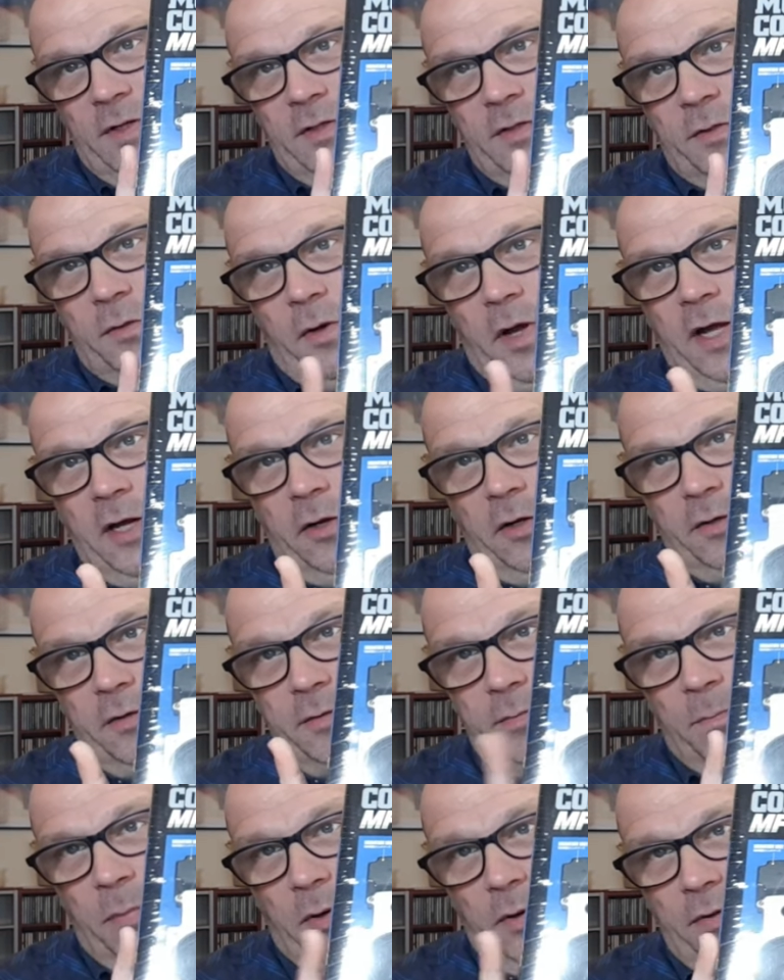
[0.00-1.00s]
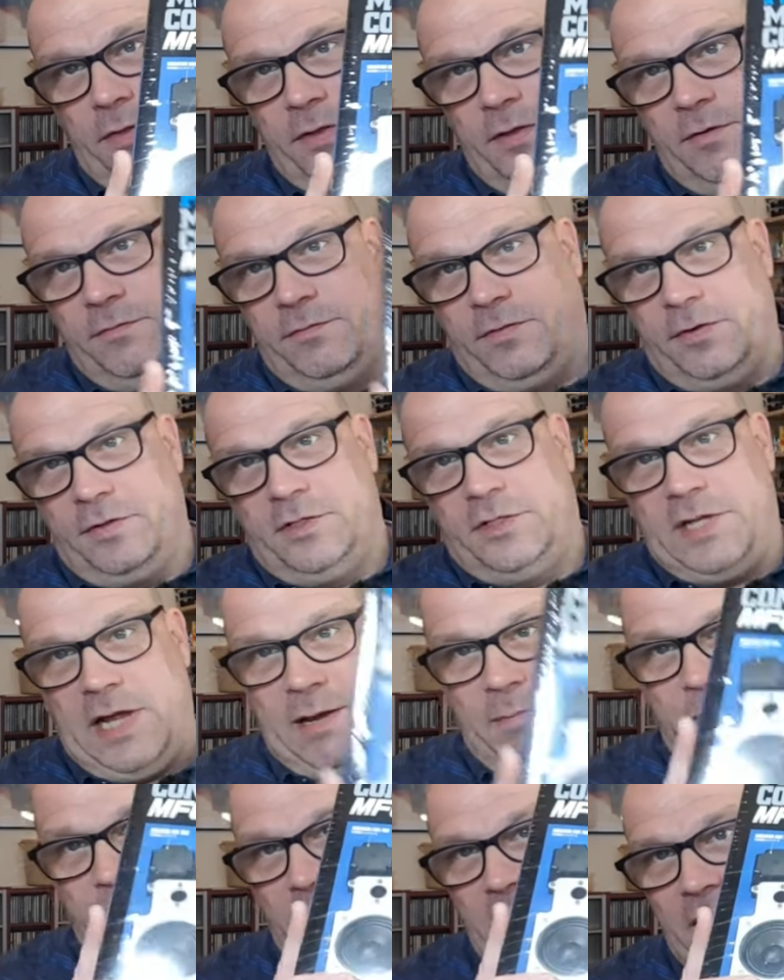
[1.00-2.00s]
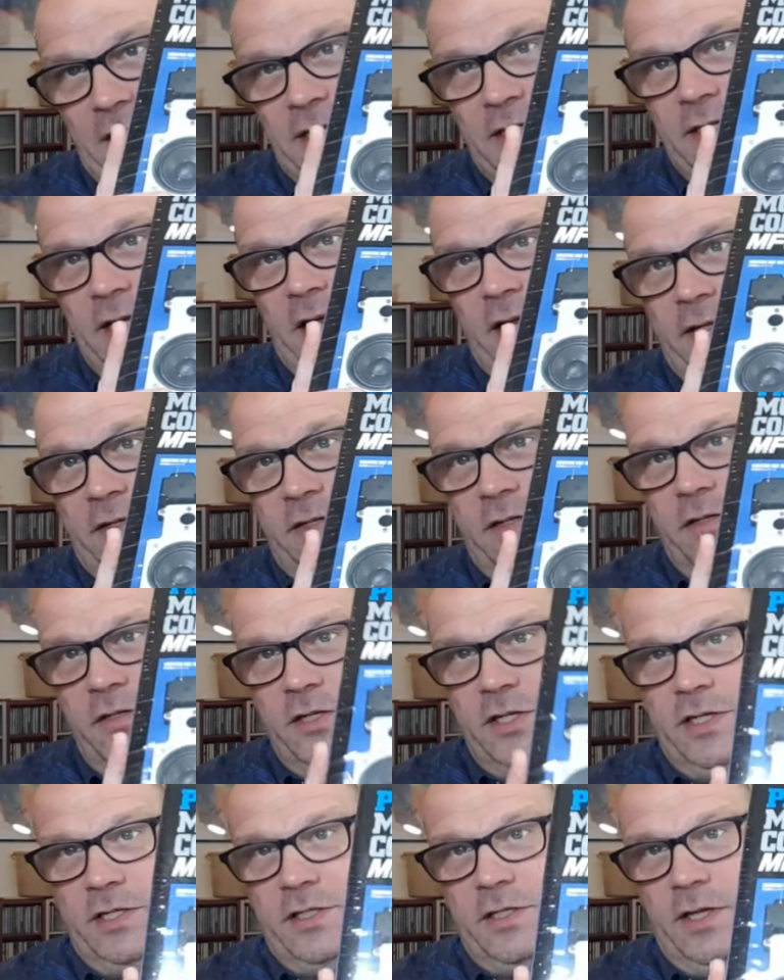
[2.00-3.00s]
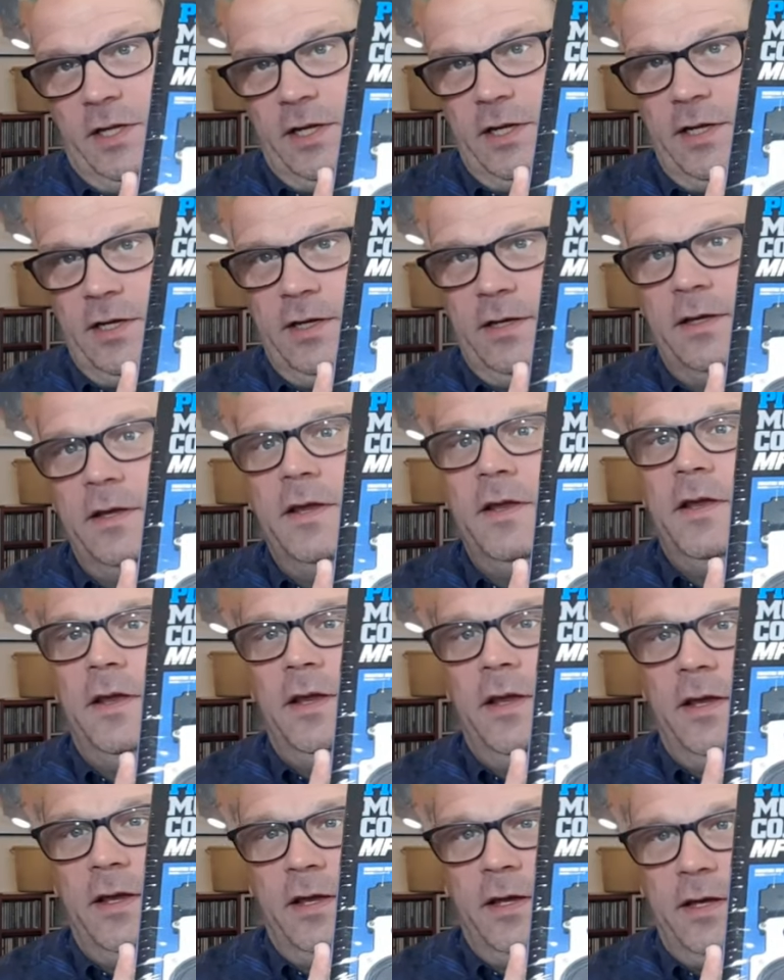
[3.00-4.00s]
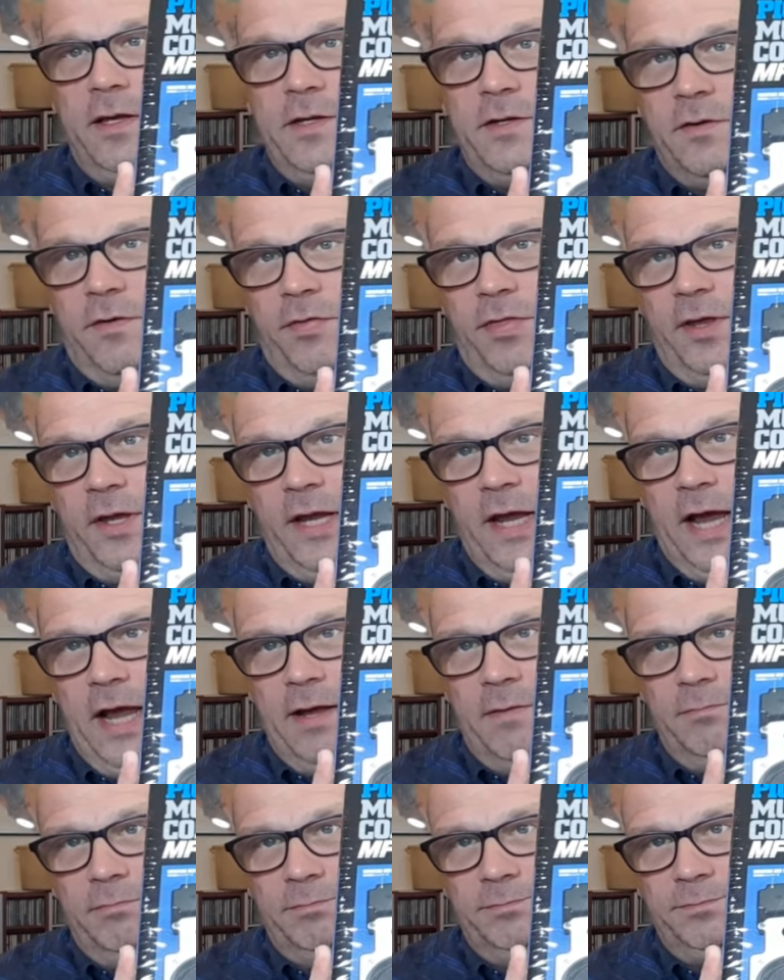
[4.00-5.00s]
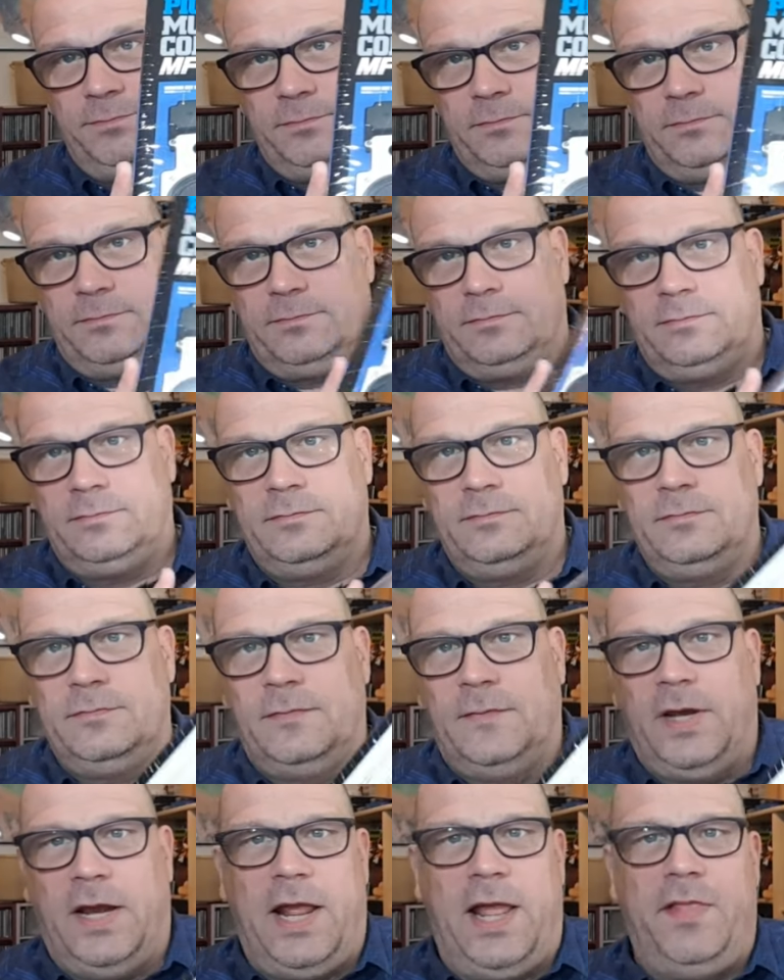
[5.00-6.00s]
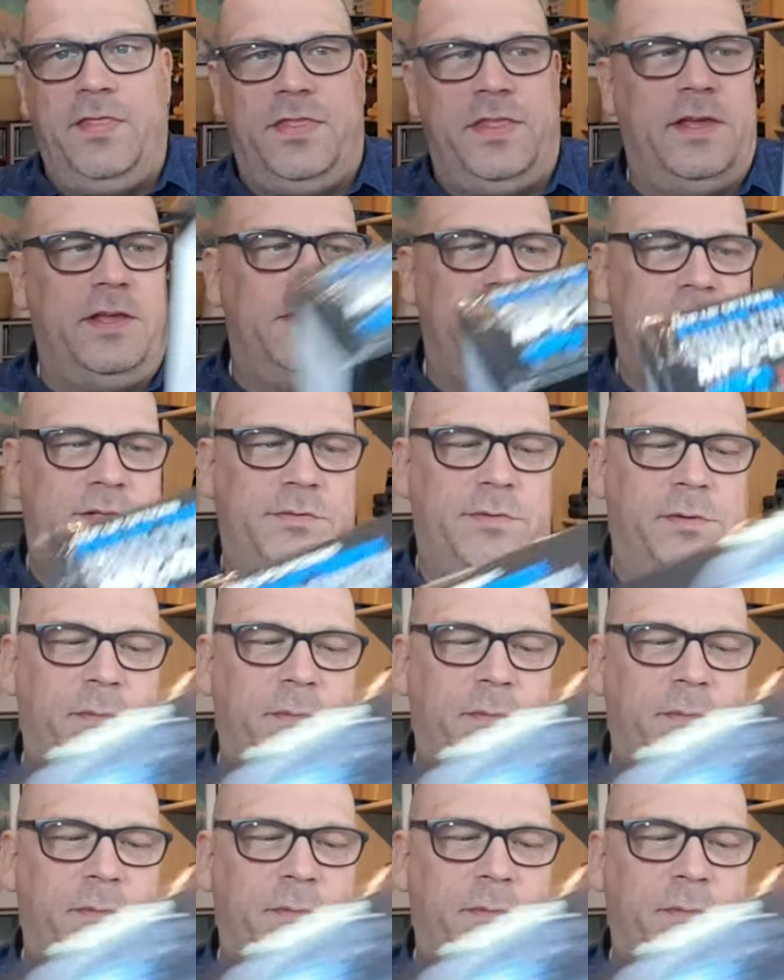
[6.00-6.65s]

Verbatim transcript: so I got both for the same price as just the kit of the car. And uh, this